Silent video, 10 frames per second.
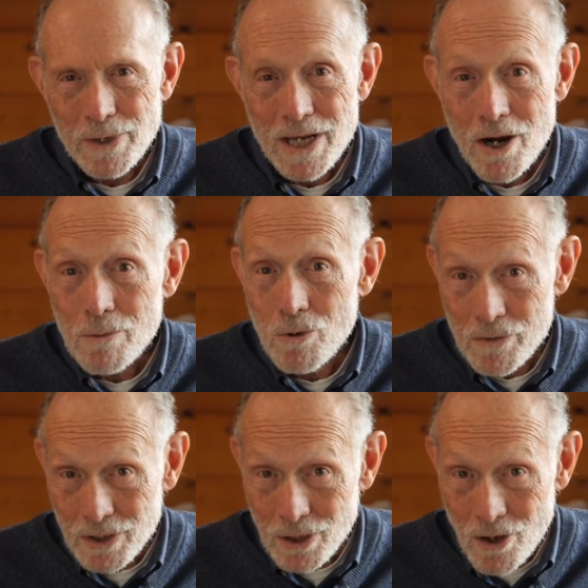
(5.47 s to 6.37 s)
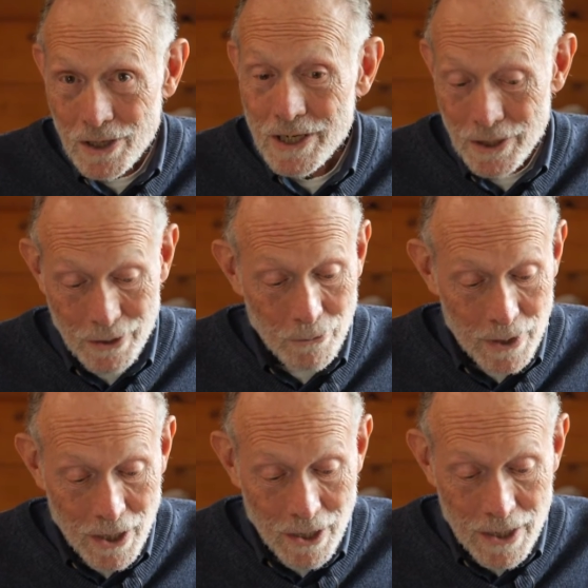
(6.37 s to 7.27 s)
We are moving along here.
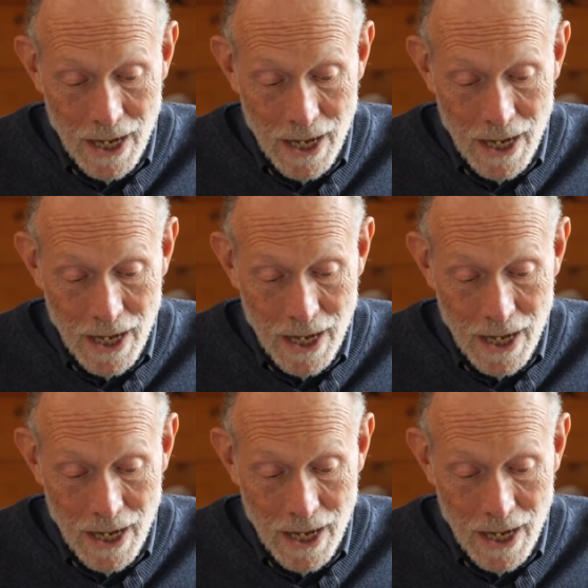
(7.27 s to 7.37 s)
We are